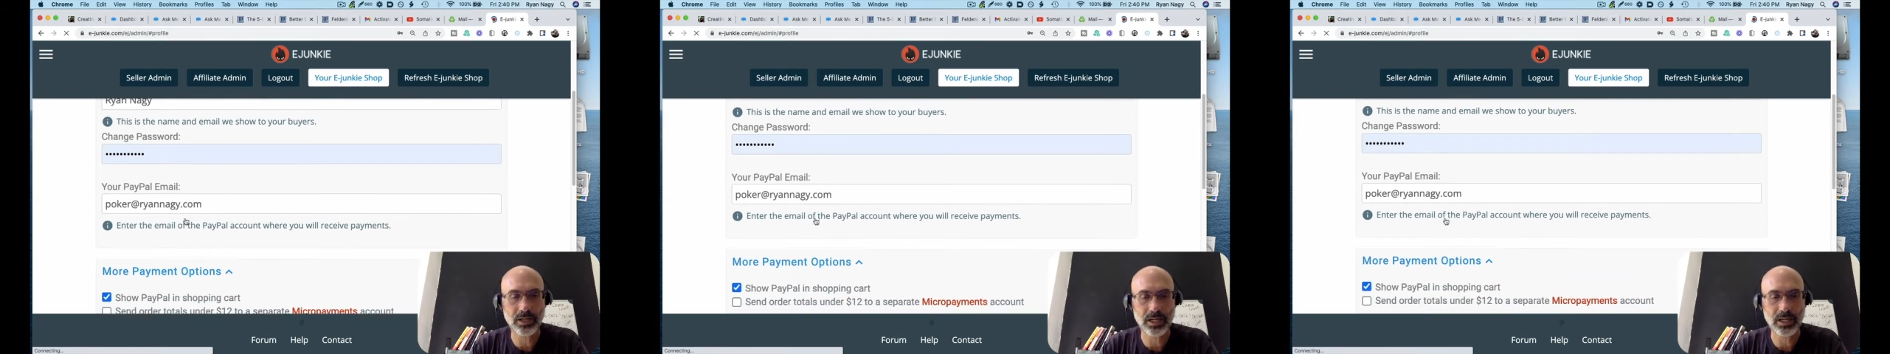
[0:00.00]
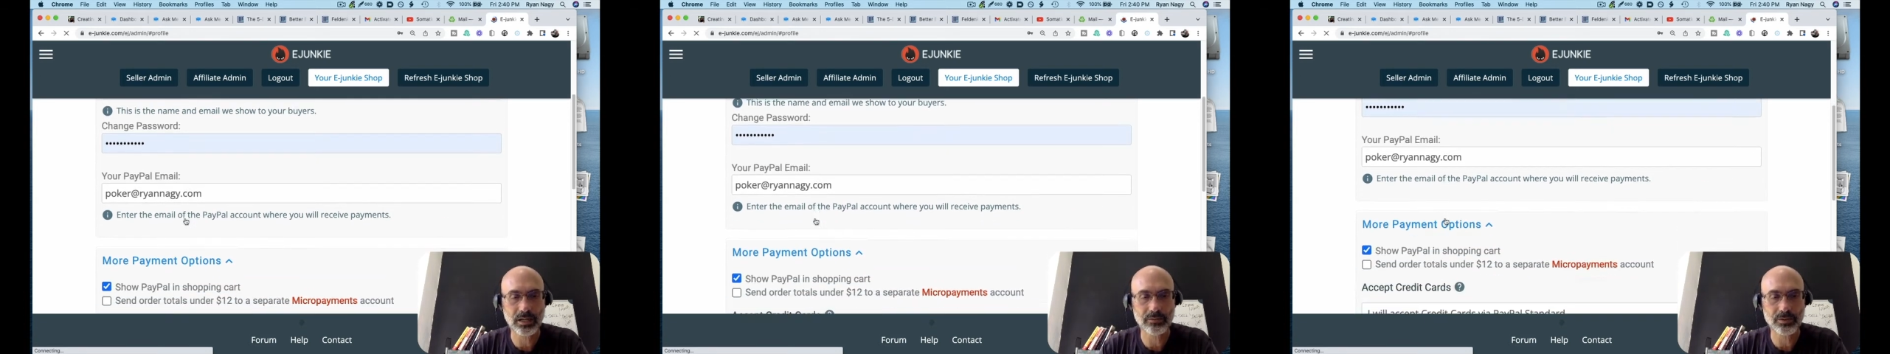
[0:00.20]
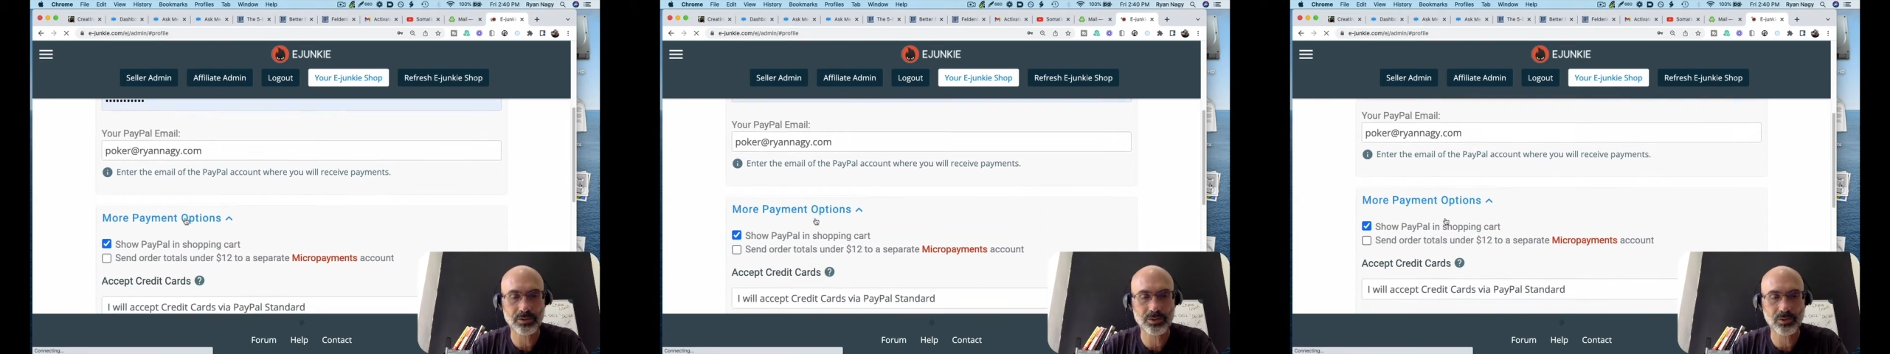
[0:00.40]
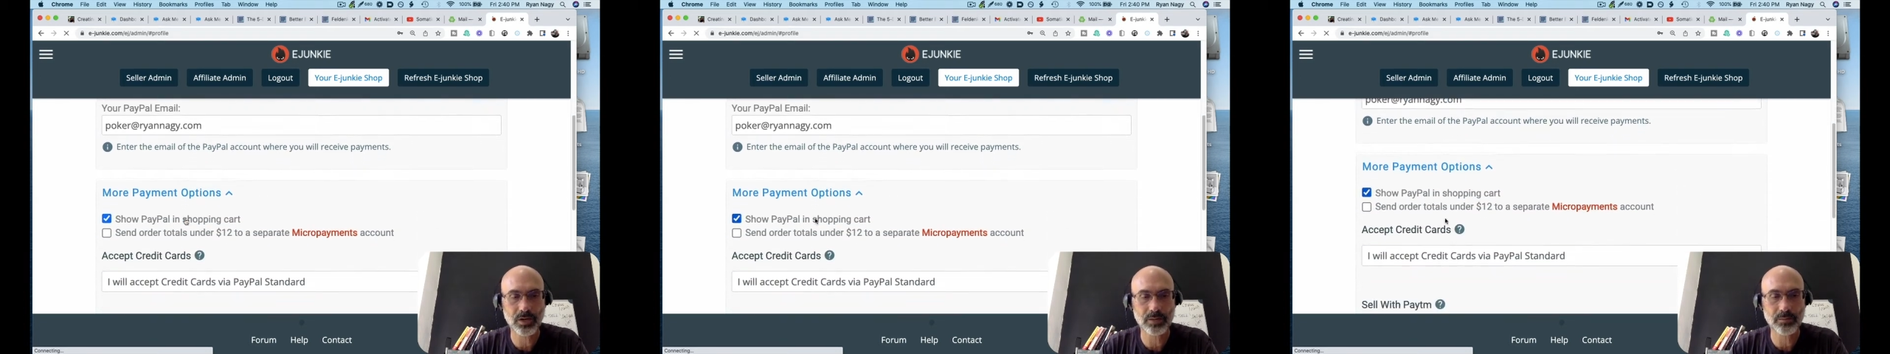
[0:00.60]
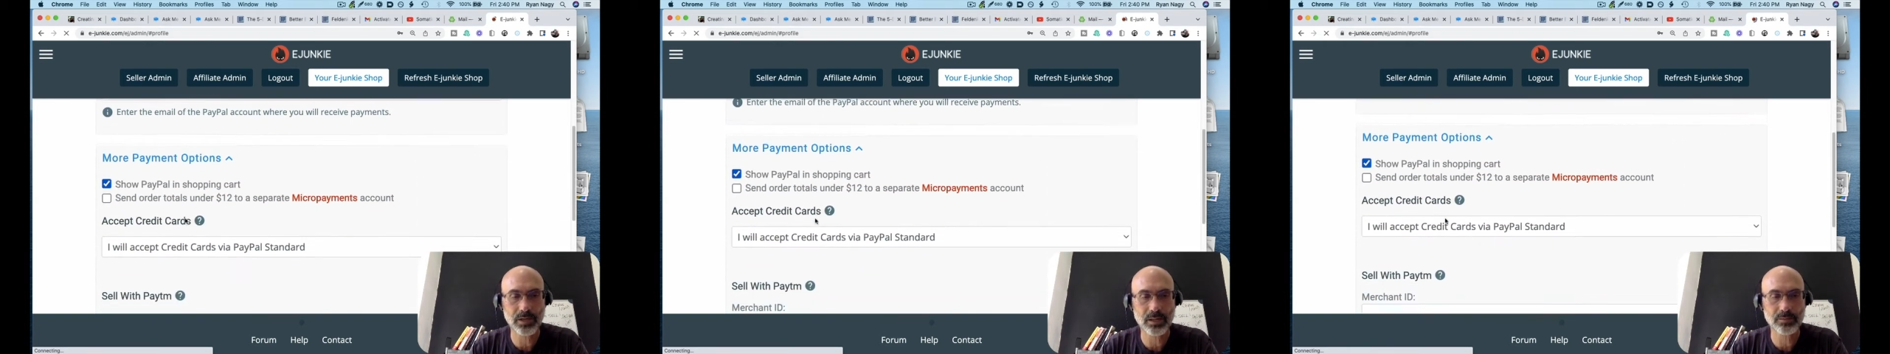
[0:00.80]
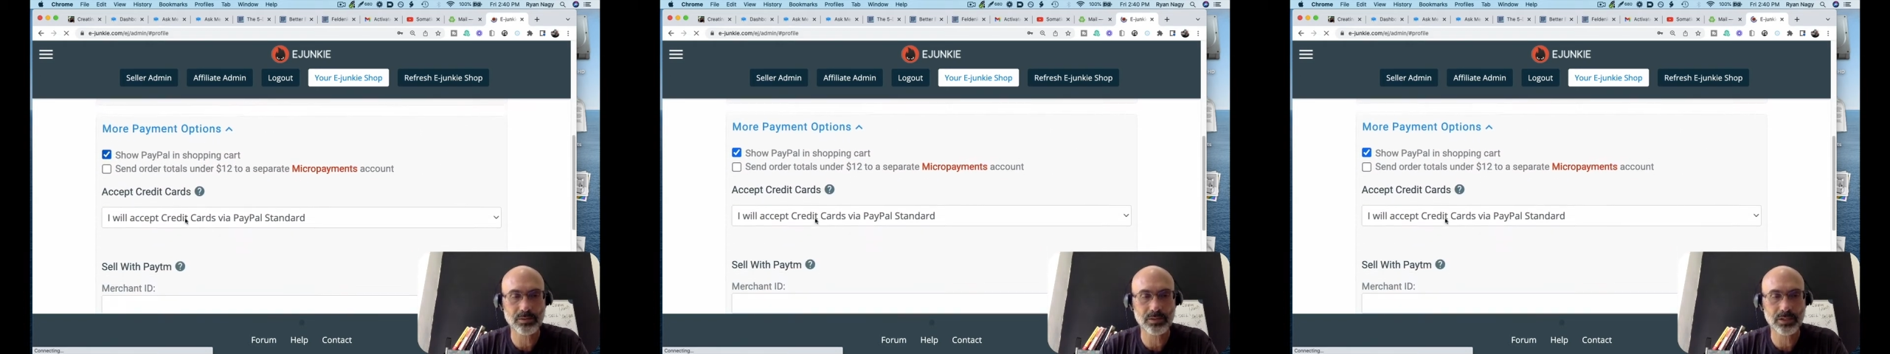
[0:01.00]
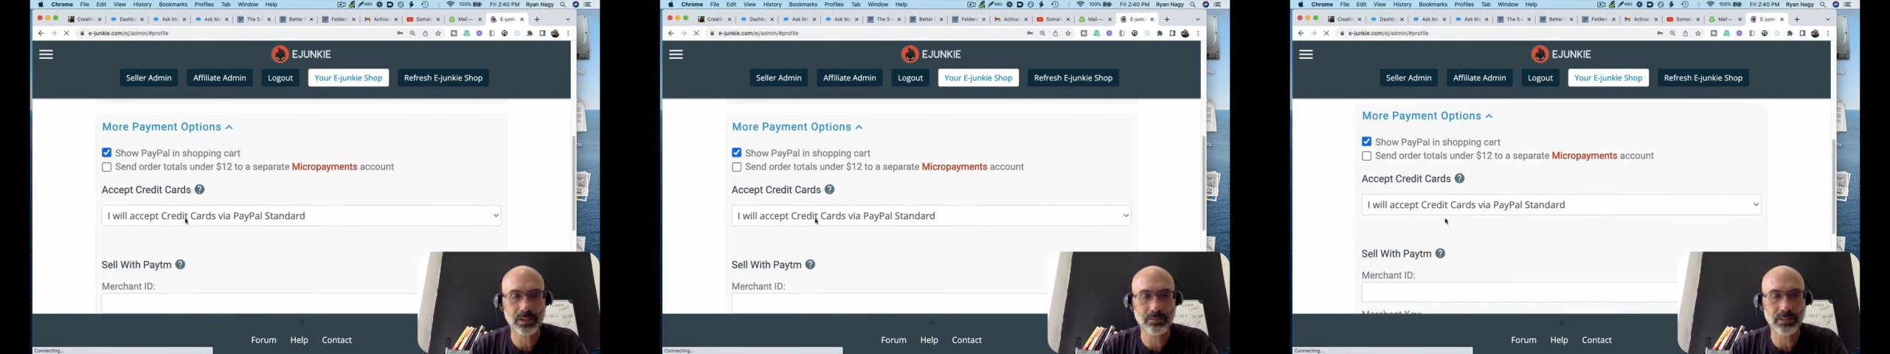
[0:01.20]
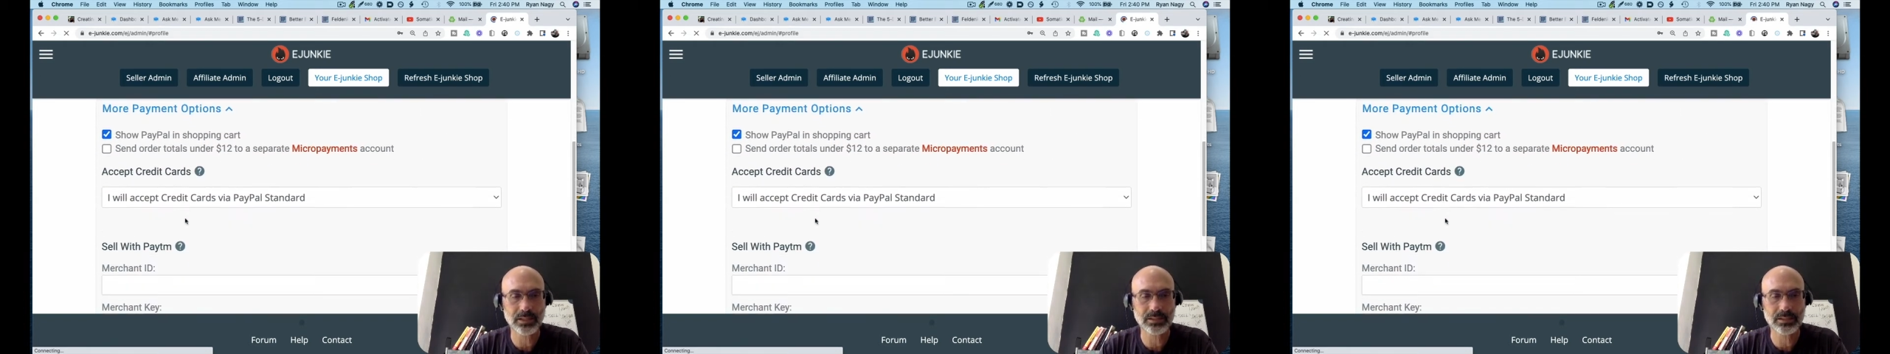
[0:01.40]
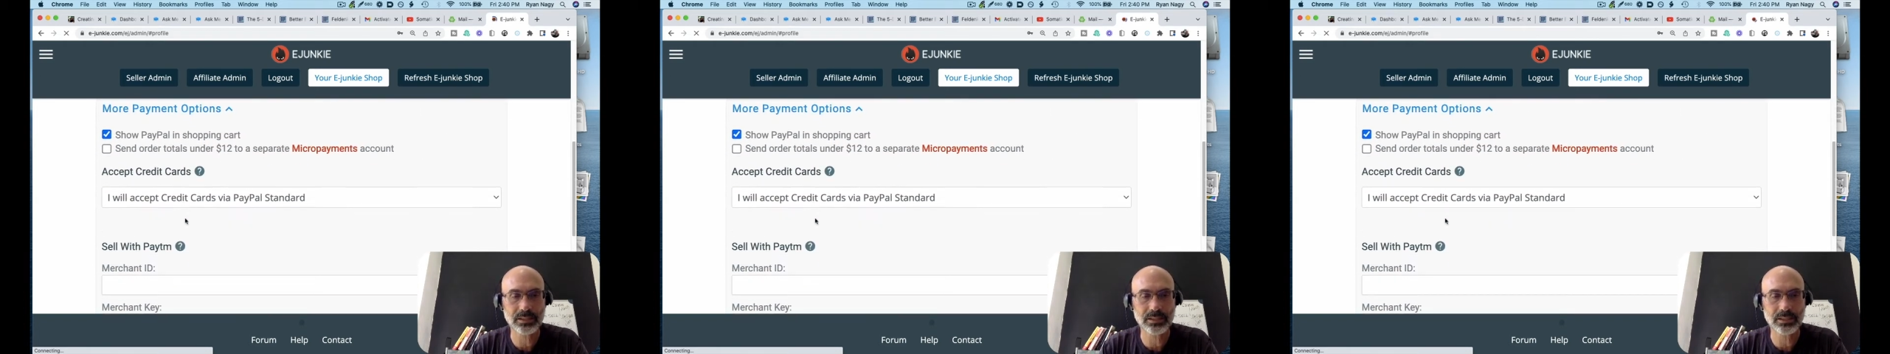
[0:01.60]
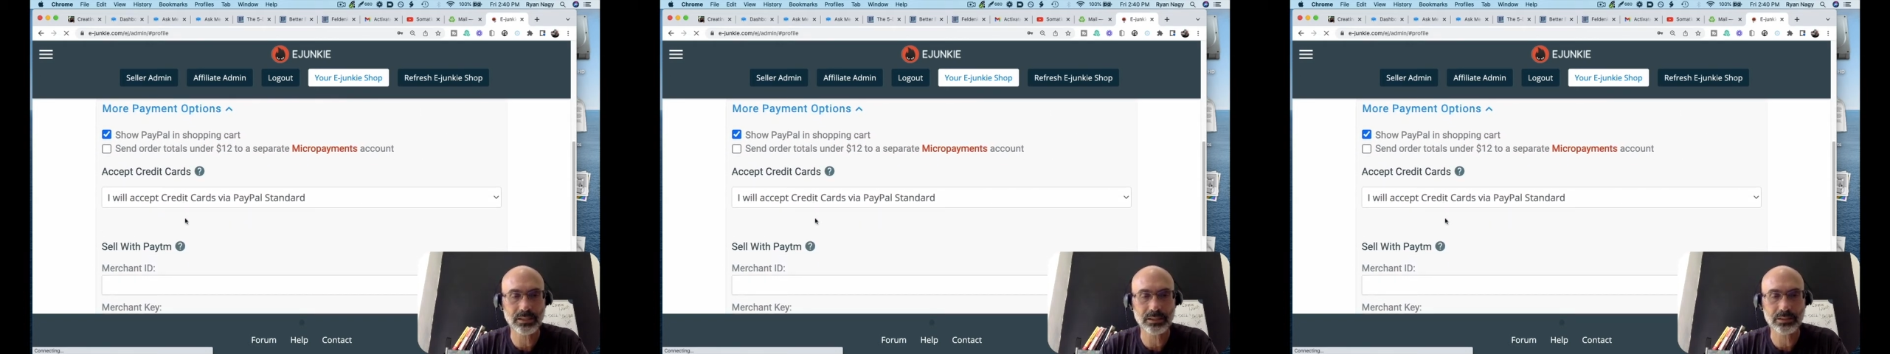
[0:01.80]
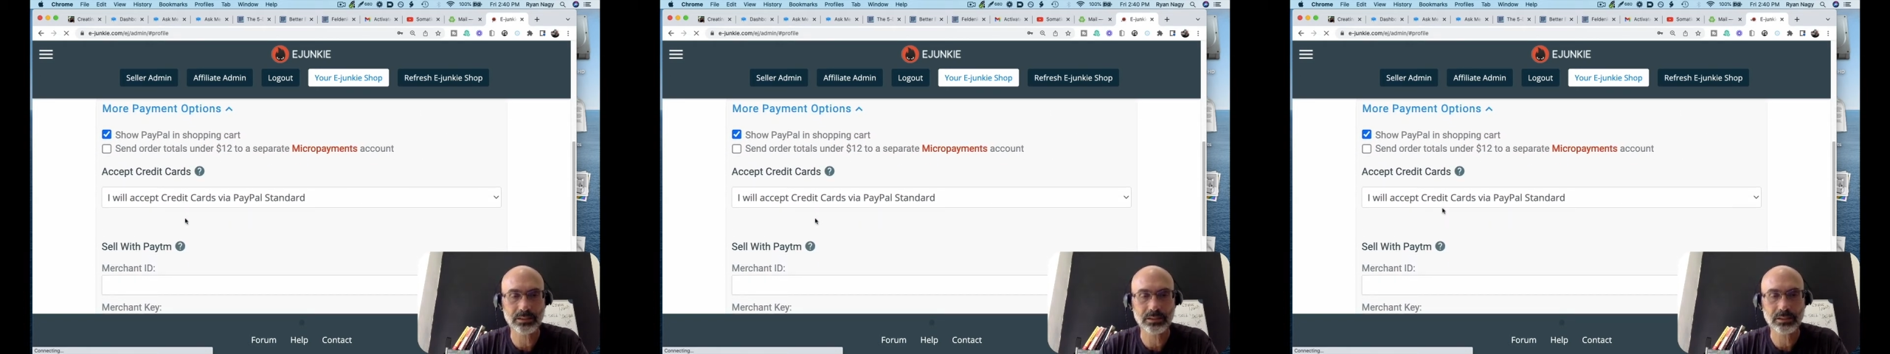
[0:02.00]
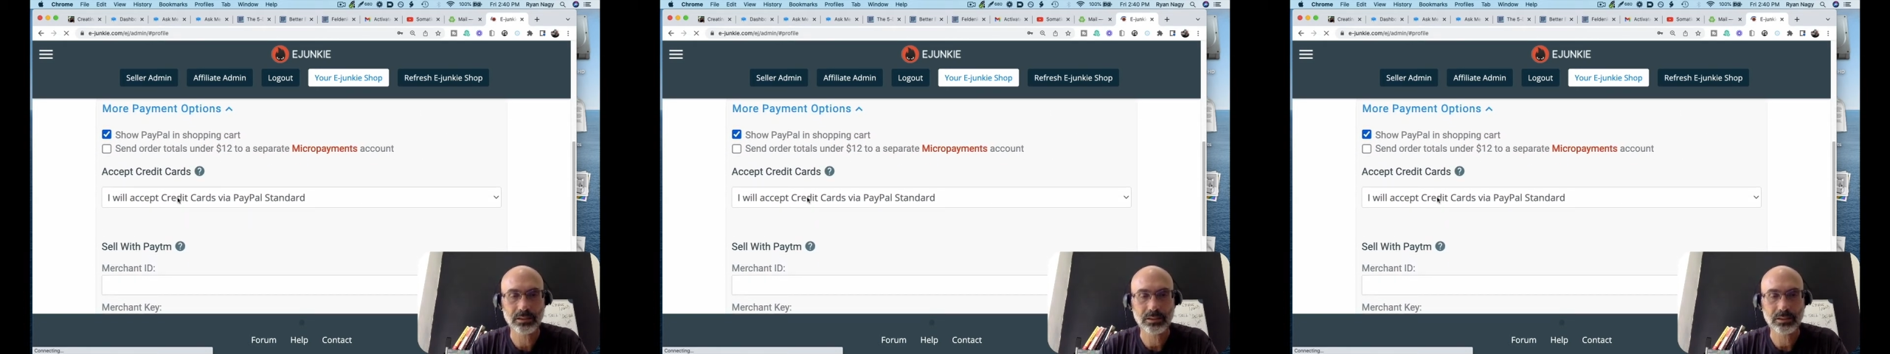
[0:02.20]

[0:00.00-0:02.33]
I have a Stripe option. I'm not seeing it.